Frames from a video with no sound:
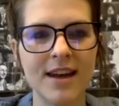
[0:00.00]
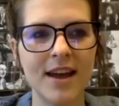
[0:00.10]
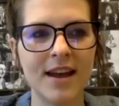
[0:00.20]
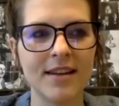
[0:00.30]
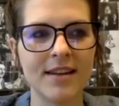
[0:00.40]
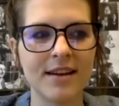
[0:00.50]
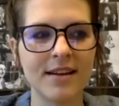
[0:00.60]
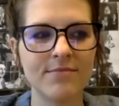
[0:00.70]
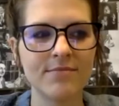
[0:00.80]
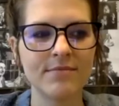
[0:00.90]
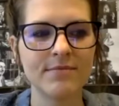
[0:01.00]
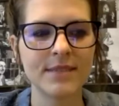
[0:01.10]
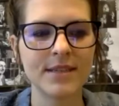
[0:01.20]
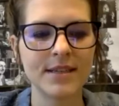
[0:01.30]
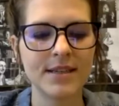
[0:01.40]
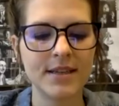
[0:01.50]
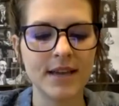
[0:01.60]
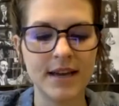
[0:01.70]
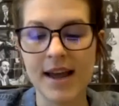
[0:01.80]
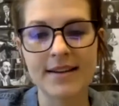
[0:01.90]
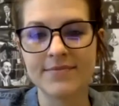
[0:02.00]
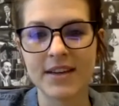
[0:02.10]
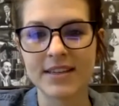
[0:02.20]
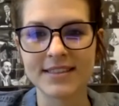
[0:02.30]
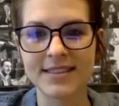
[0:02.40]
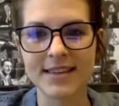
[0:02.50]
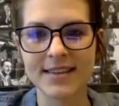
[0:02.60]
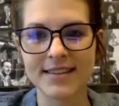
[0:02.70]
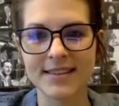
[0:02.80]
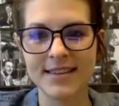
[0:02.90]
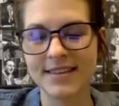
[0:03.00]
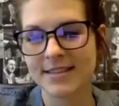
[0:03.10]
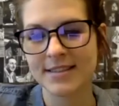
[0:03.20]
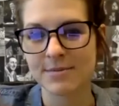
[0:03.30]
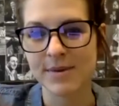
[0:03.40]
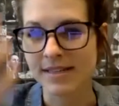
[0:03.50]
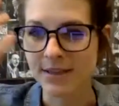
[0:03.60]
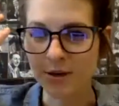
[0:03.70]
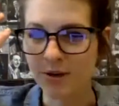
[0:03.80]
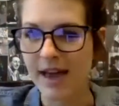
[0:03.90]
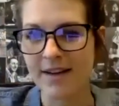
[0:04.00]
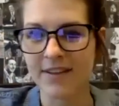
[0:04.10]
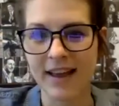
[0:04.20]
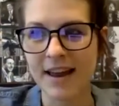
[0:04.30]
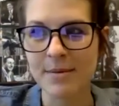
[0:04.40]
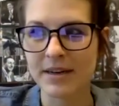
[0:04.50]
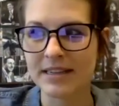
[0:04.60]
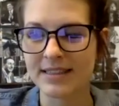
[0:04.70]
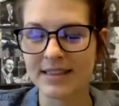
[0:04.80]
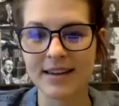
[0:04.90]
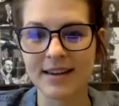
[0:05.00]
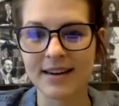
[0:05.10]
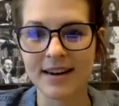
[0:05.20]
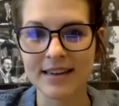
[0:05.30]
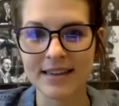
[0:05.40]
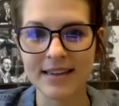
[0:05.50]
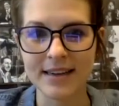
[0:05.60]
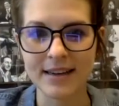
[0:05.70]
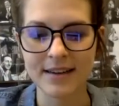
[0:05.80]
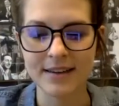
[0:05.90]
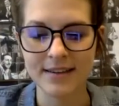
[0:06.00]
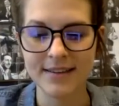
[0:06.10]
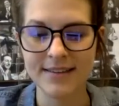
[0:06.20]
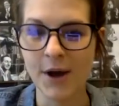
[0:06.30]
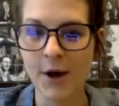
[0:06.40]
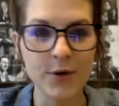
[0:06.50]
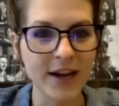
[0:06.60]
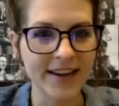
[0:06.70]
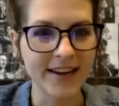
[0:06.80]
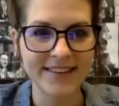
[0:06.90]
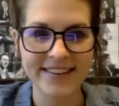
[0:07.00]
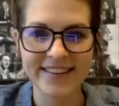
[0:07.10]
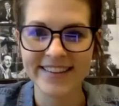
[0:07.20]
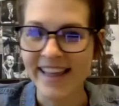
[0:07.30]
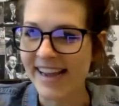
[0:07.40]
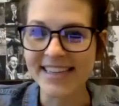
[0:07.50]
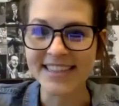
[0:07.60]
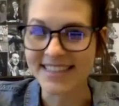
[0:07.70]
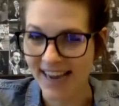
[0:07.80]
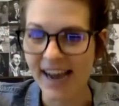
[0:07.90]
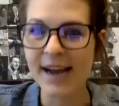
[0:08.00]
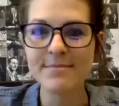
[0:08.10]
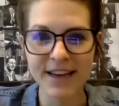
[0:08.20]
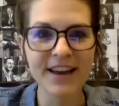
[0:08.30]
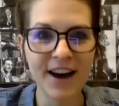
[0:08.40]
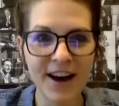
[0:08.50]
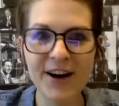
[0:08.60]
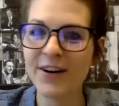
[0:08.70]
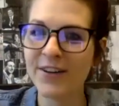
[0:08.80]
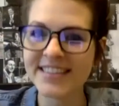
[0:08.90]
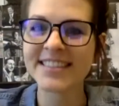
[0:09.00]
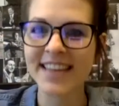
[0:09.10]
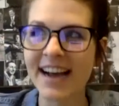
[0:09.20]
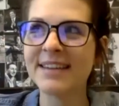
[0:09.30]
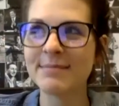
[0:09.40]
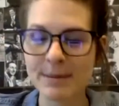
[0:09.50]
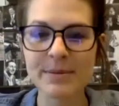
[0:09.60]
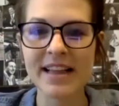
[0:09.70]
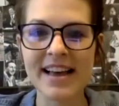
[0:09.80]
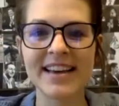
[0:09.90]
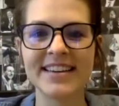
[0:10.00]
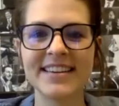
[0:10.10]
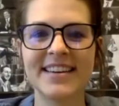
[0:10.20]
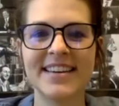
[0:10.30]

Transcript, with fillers: And, um, and yeah, I just think it's just amazing. So yeah, if, like, anybody's sitting on an idea, own it. Like, it's time to go. It's time to play.